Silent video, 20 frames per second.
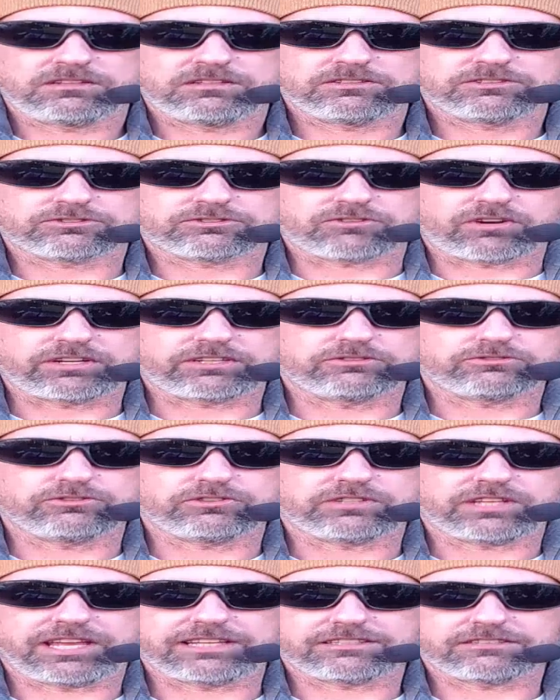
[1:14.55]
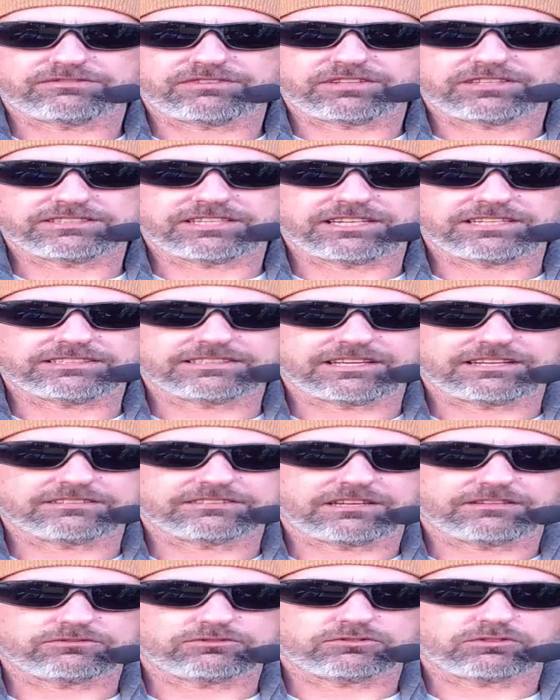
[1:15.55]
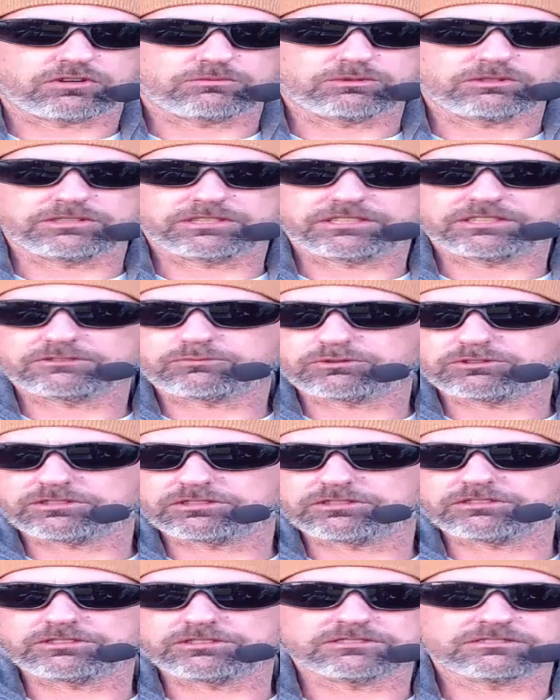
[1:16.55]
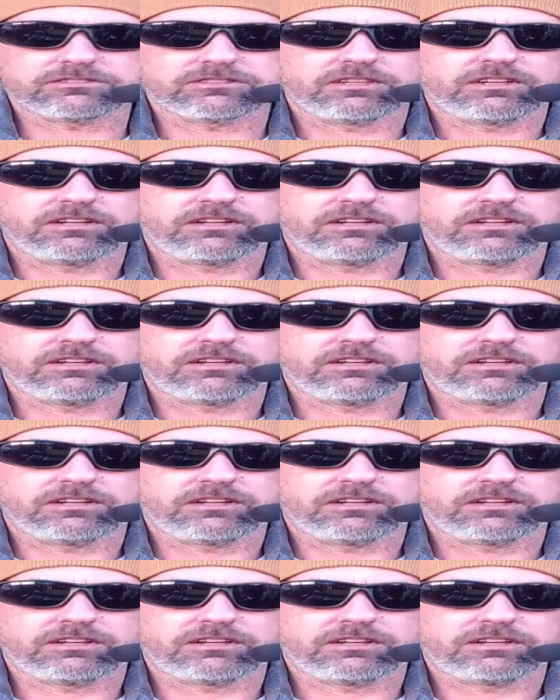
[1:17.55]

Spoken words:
Strikers who can't defend takedowns have trouble against Brazilians.